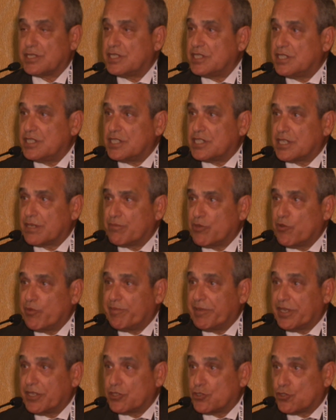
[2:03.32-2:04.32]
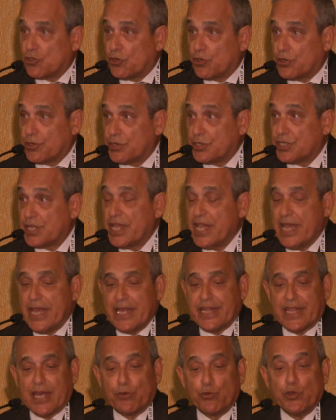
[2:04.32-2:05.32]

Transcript: Disease and Movement Disorders that